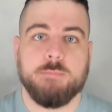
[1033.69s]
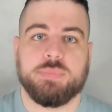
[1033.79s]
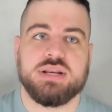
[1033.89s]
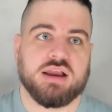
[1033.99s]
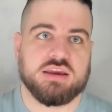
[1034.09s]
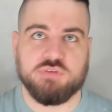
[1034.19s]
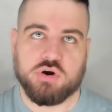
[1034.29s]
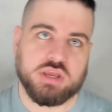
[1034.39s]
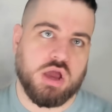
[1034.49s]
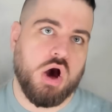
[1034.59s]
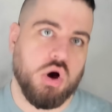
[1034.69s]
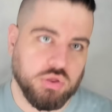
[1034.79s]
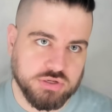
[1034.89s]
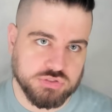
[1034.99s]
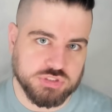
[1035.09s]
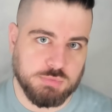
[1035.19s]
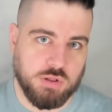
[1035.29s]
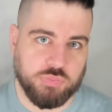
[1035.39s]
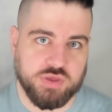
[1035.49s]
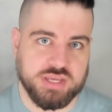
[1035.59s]
but not converting all your
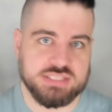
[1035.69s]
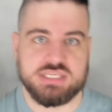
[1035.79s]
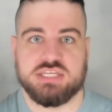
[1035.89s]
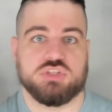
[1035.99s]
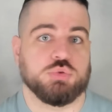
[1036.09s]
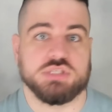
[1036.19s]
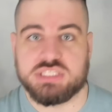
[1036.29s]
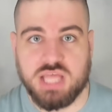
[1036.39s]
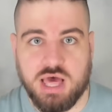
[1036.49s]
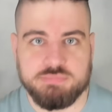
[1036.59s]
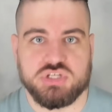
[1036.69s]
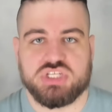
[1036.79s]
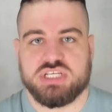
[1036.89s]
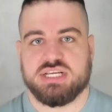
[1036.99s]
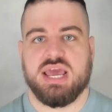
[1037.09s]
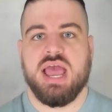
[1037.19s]
small things into a slot machine.